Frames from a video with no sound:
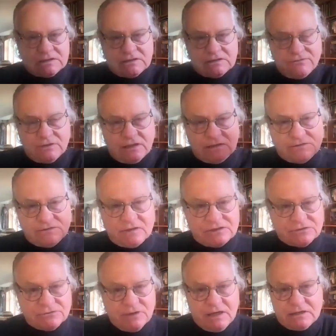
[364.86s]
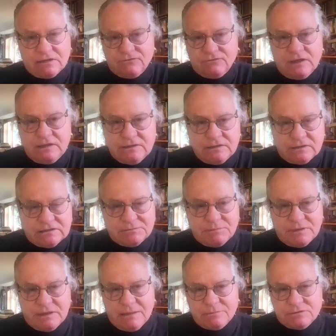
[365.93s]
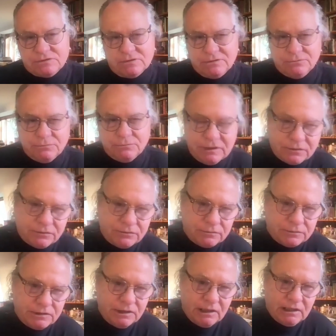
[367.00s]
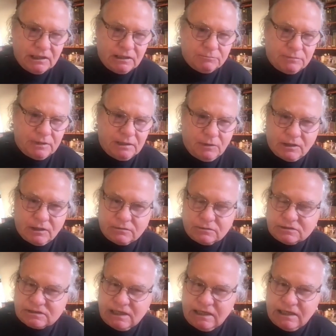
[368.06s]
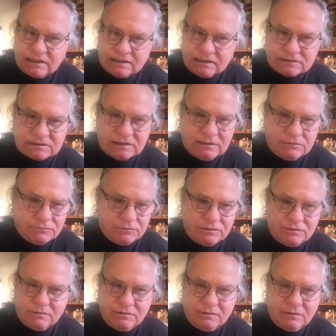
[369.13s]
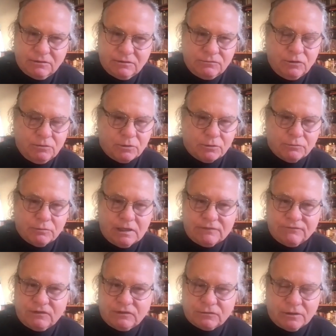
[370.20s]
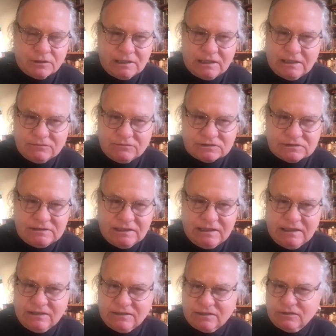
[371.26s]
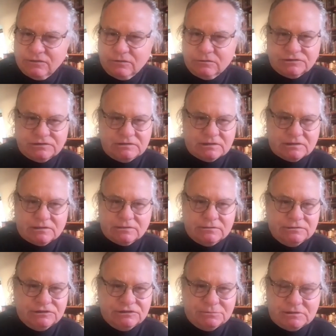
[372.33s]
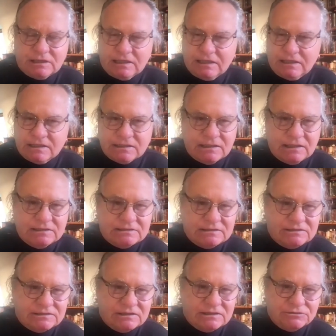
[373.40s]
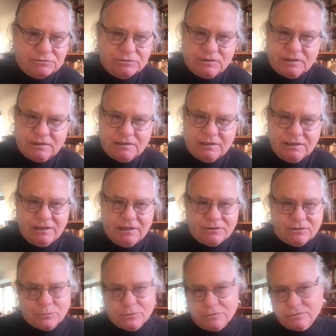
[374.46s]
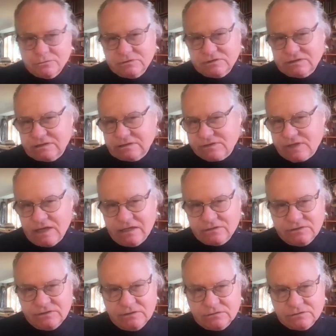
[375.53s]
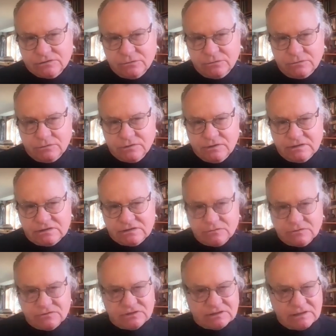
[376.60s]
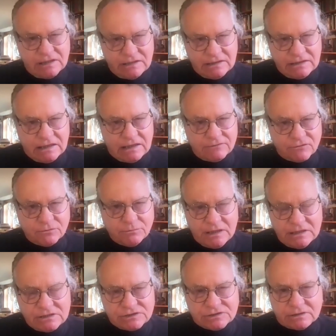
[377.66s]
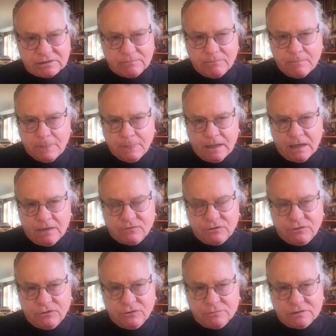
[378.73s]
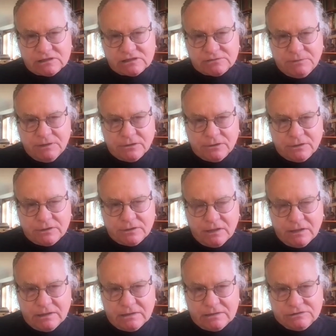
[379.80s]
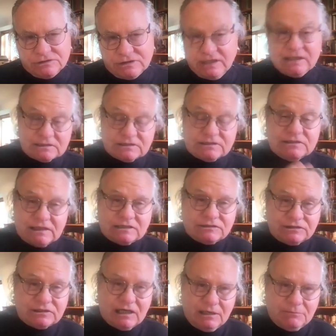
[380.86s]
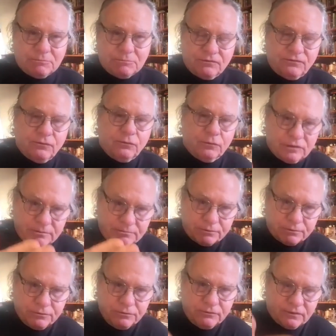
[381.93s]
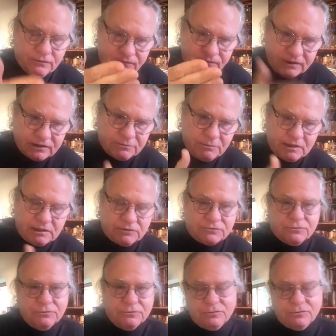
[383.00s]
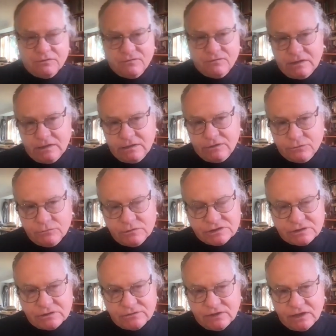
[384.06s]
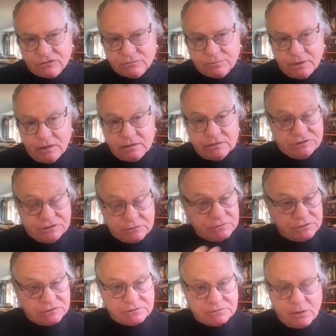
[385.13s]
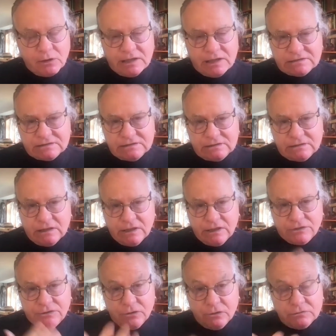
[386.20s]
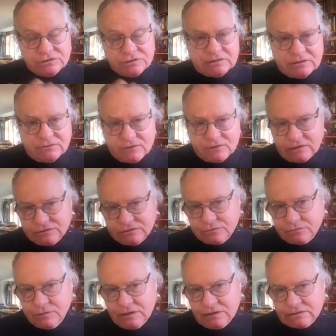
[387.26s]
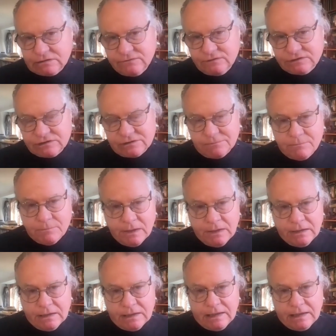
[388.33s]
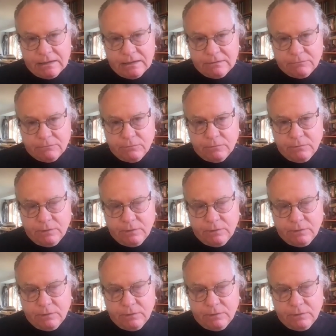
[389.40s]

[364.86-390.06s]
civilized to the Strand of London has been absolutely ridiculed by modern science. No more relevant to our lives today than the notion that clergymen had in the 19th century that the world was 6,000 years old. And this sort of stunning affirmation of the human spirit, genetics has actually come to the fore to prove the fundamental truth of the intuition of anthropology, which was Boasian notions of cultural relativism. And